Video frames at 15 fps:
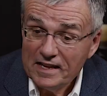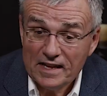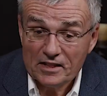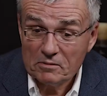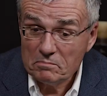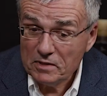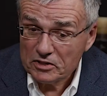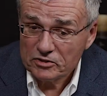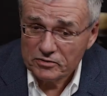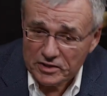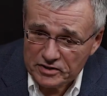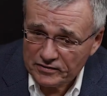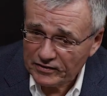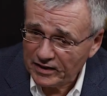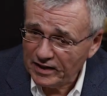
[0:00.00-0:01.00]
Yeah, the
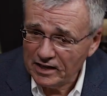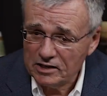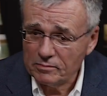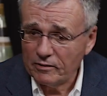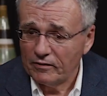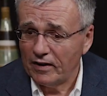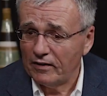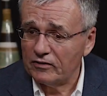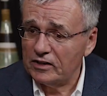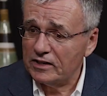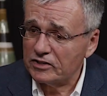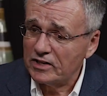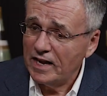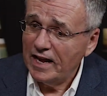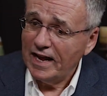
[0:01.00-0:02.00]
mysteries of the kingdom of heaven
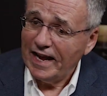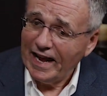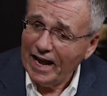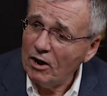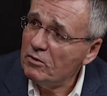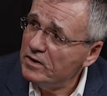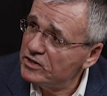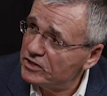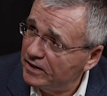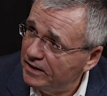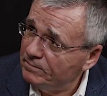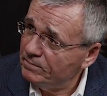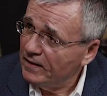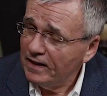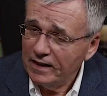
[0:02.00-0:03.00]
is, how is
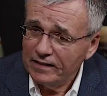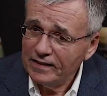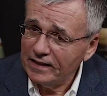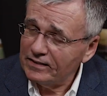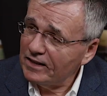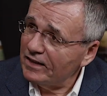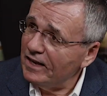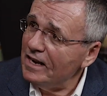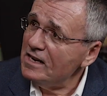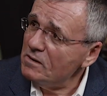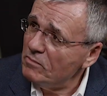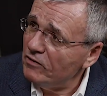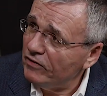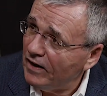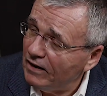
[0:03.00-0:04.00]
it that the
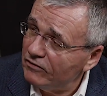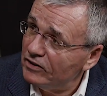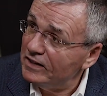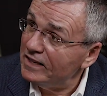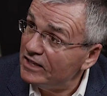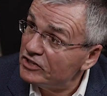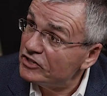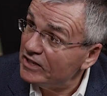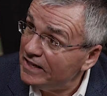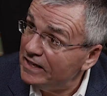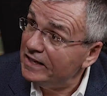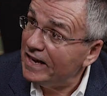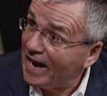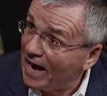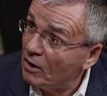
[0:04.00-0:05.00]
kingdom of heaven is
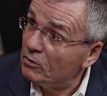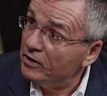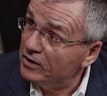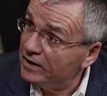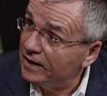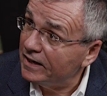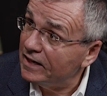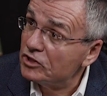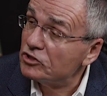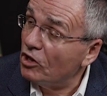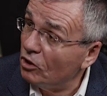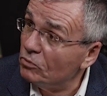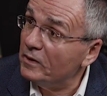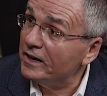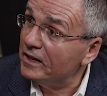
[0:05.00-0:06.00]
in our day? It's
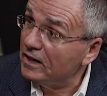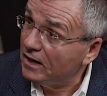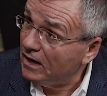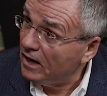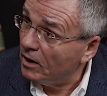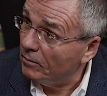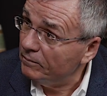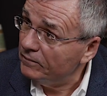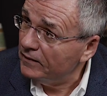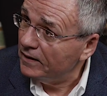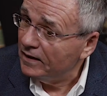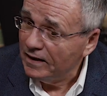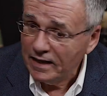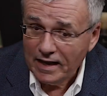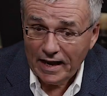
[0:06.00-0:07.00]
already come,
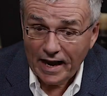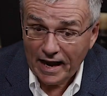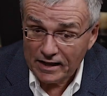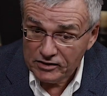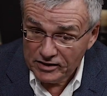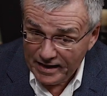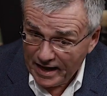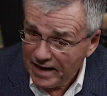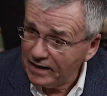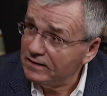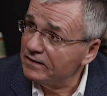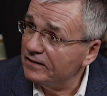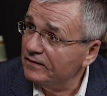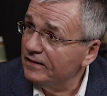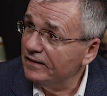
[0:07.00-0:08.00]
and
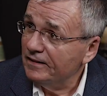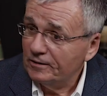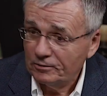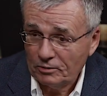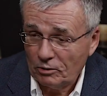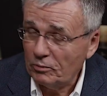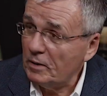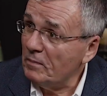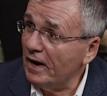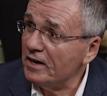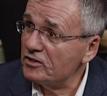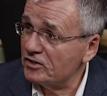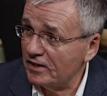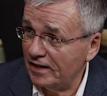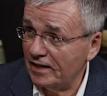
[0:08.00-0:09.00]
yet, well, we
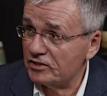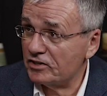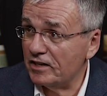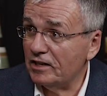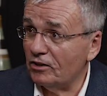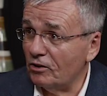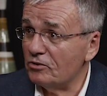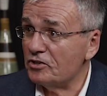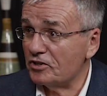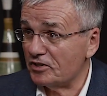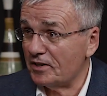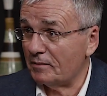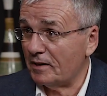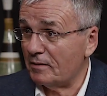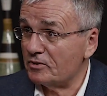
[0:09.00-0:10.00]
might say, as theologians
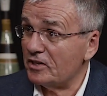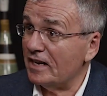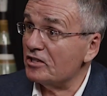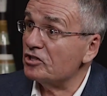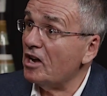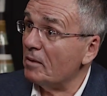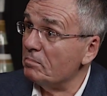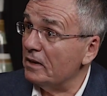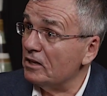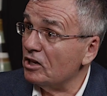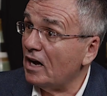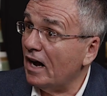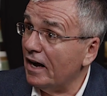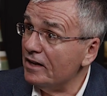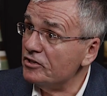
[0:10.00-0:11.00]
sometimes say, it's not been
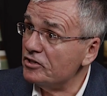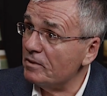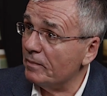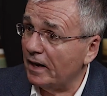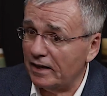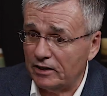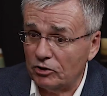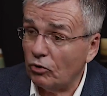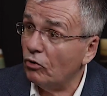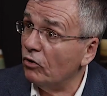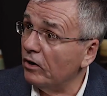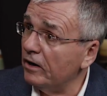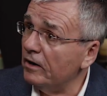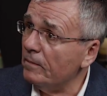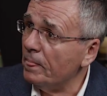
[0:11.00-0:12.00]
consummated,
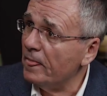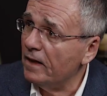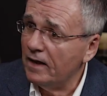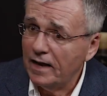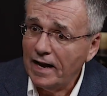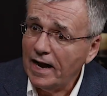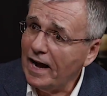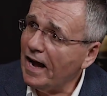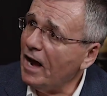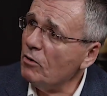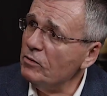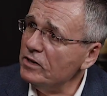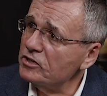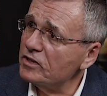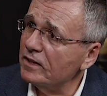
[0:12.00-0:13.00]
or
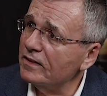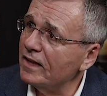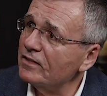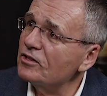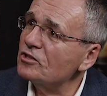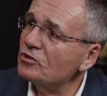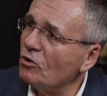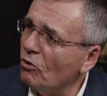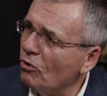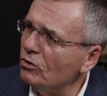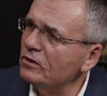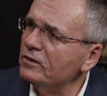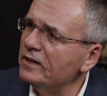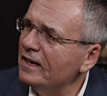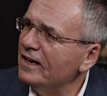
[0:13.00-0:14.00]
how is it that this
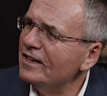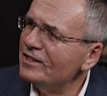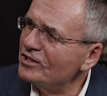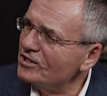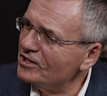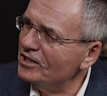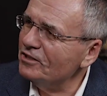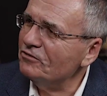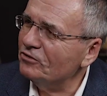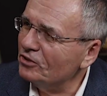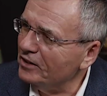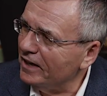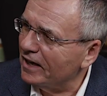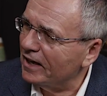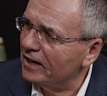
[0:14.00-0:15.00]
old
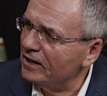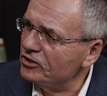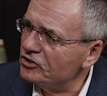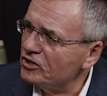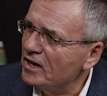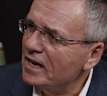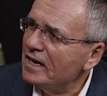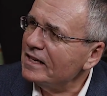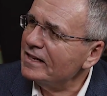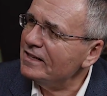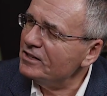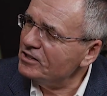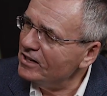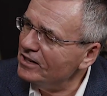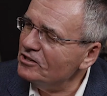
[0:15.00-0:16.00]
sinful age
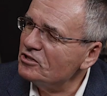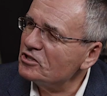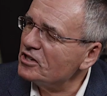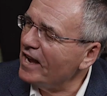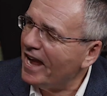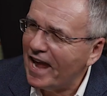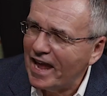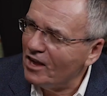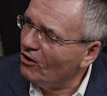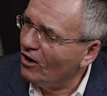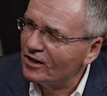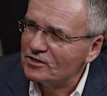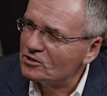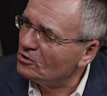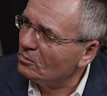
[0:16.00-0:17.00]
continues to hang
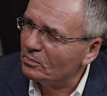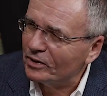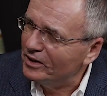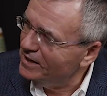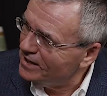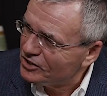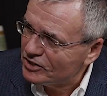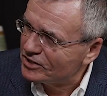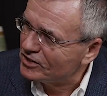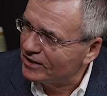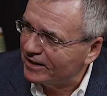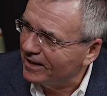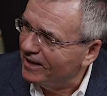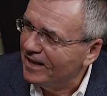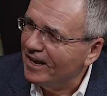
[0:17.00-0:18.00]
on so
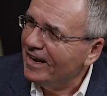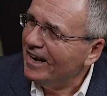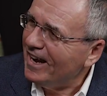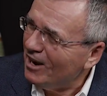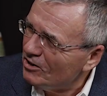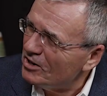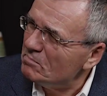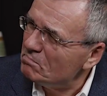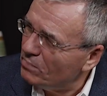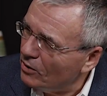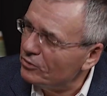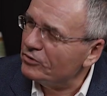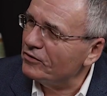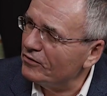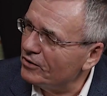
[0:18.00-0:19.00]
perniciously? How can
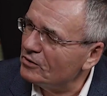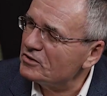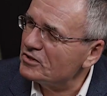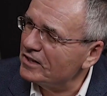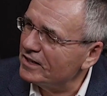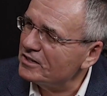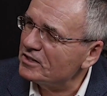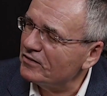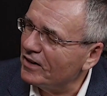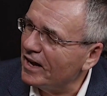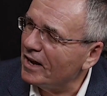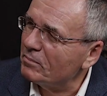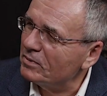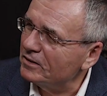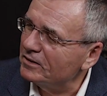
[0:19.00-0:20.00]
both of those things have
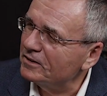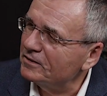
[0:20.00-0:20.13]
happened?